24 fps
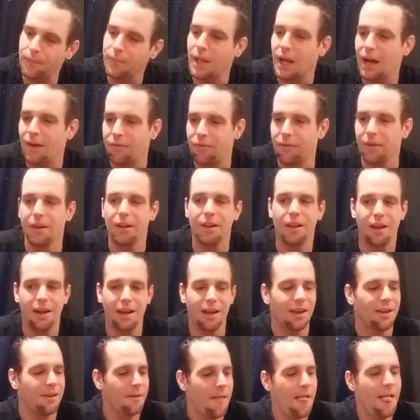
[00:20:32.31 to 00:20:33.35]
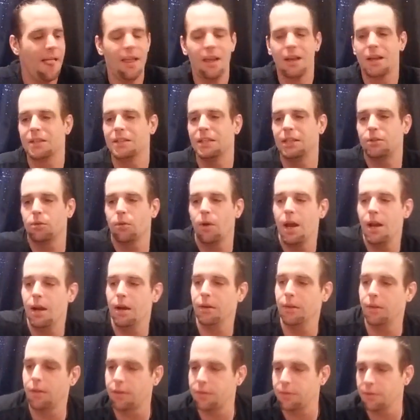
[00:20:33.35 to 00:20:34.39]
I feel like, because that's right
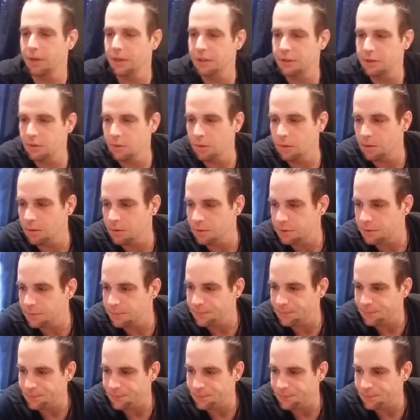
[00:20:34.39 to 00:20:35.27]
under the Three of Swords.